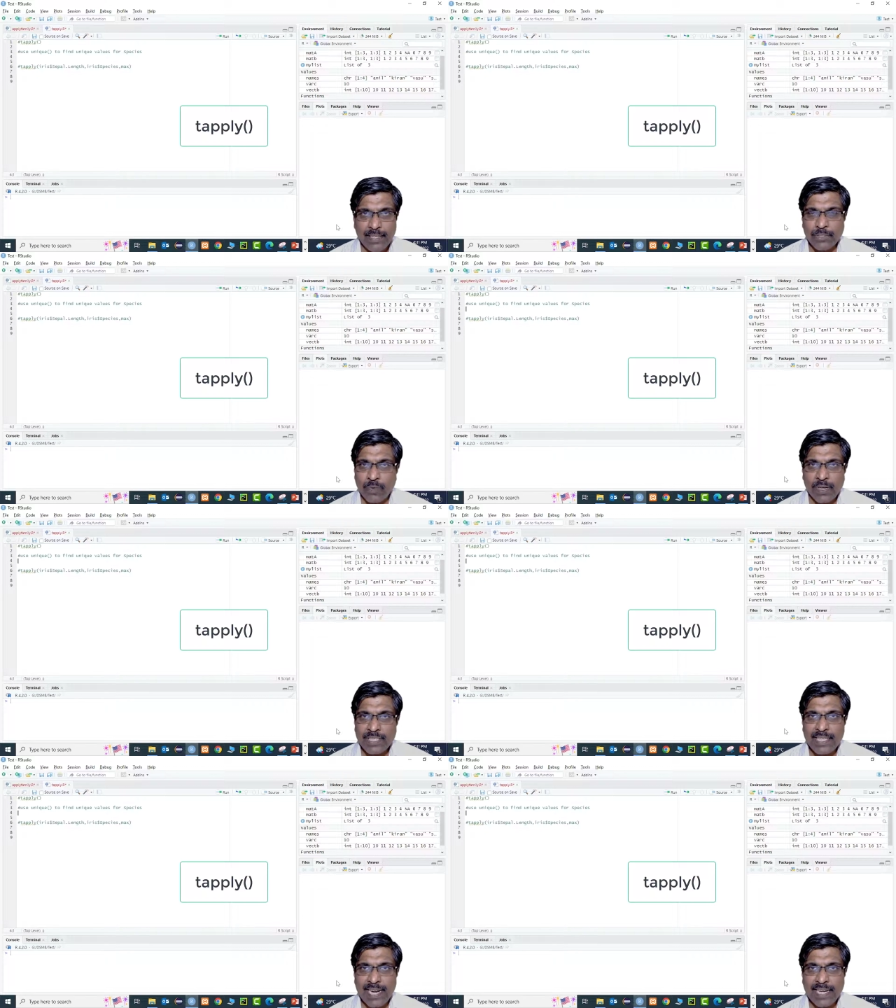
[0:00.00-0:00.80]
So what is
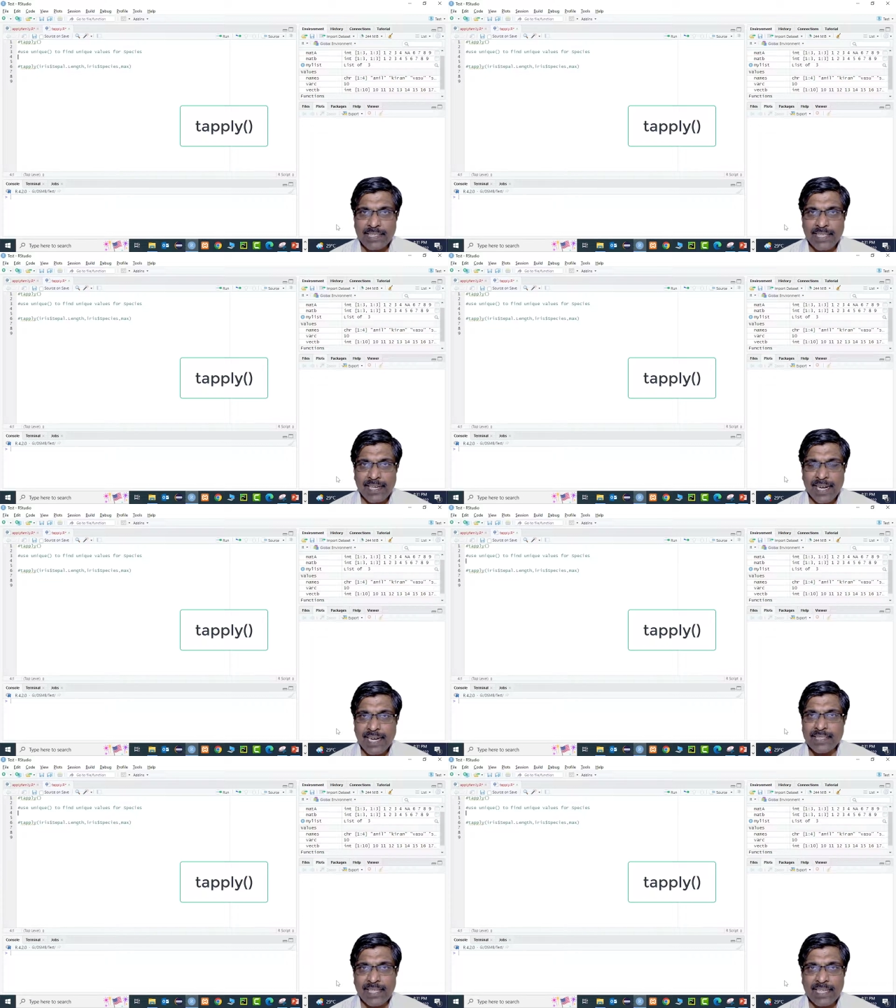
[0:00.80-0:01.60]
a data set?
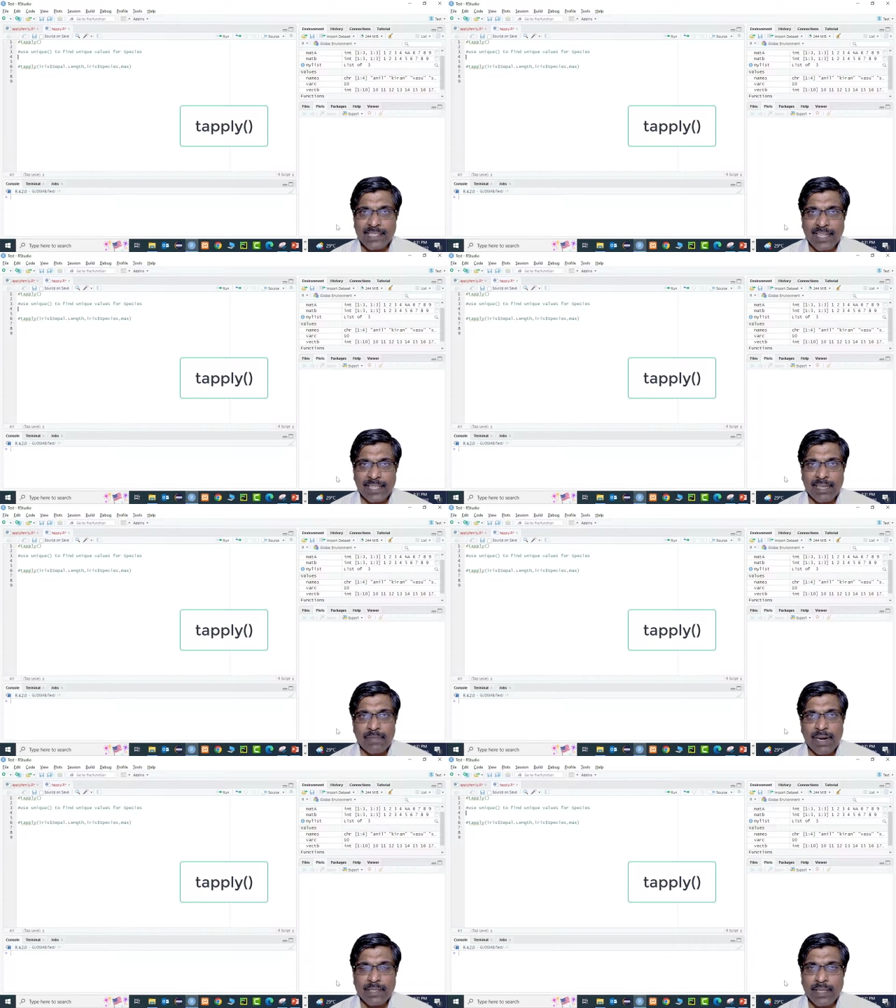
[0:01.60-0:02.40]
Data set is nothing
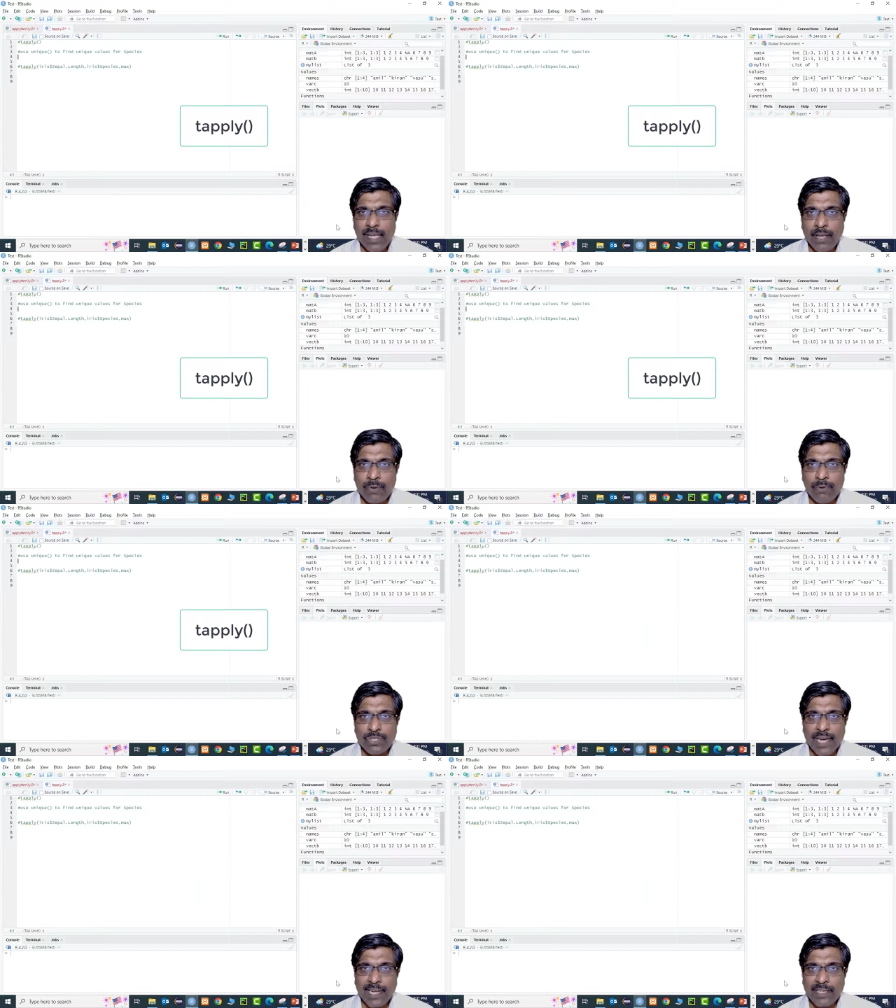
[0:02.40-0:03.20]
but the huge
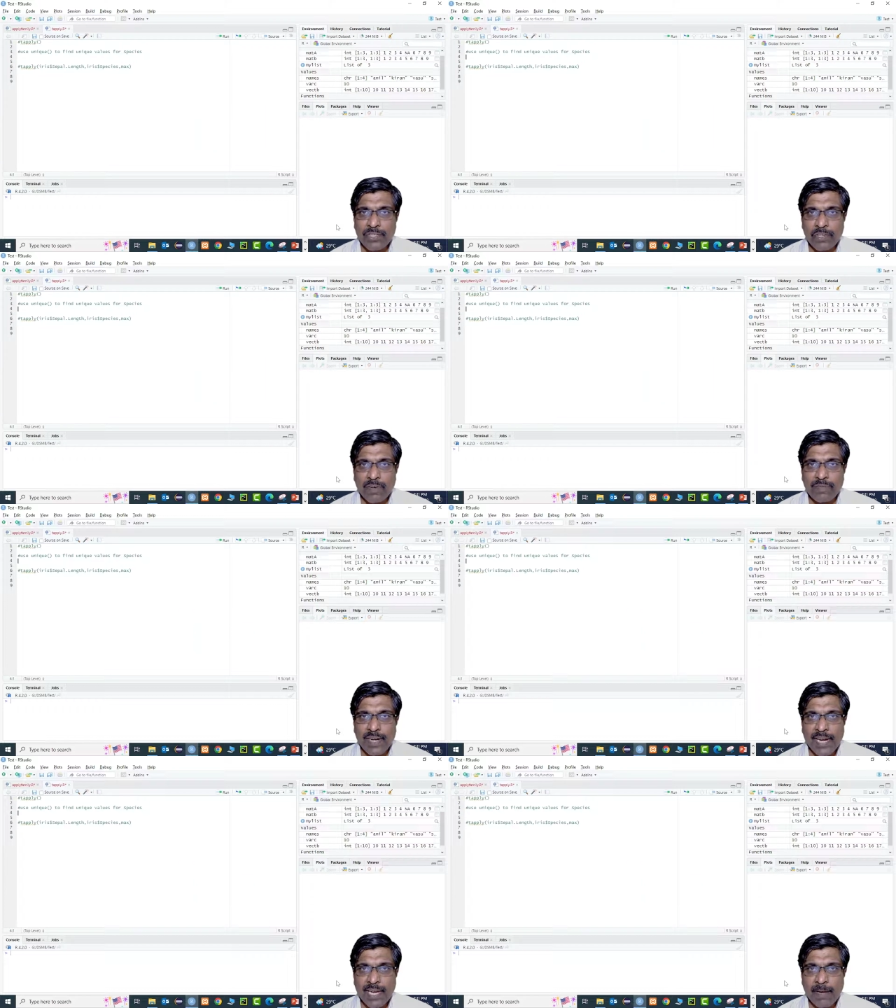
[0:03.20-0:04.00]
collection of
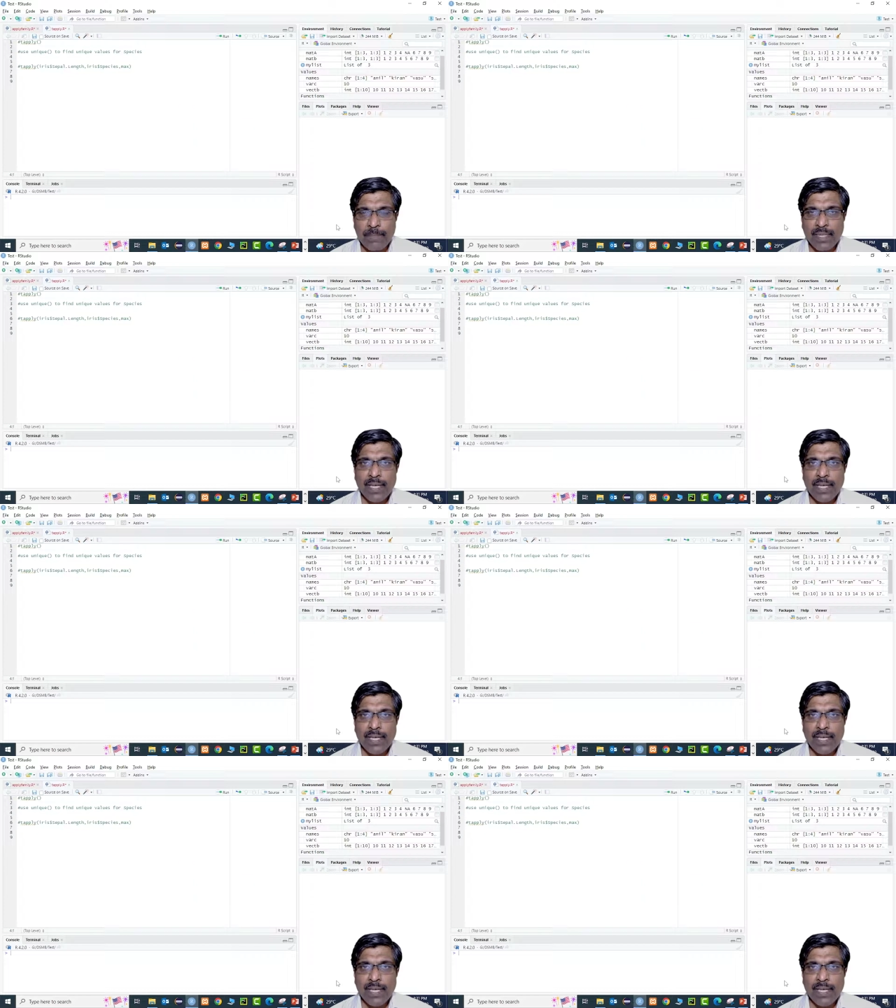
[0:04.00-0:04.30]
data.